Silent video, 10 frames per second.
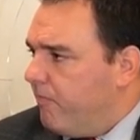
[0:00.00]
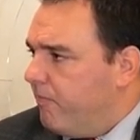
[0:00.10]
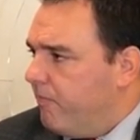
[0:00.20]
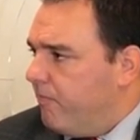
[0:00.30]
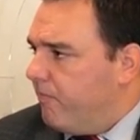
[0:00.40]

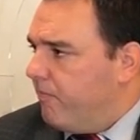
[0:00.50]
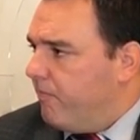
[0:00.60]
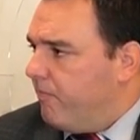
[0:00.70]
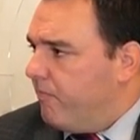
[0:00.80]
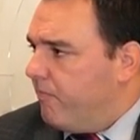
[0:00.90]

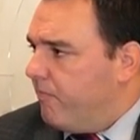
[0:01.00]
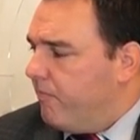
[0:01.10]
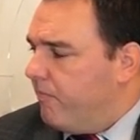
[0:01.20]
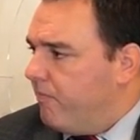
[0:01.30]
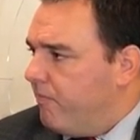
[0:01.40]

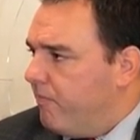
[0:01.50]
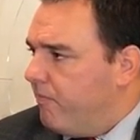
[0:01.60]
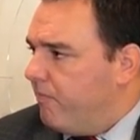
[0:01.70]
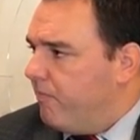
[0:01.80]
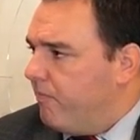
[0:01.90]

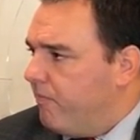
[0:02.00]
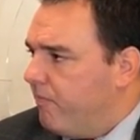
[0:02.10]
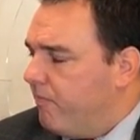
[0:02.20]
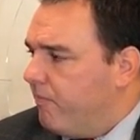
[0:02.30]
(silent)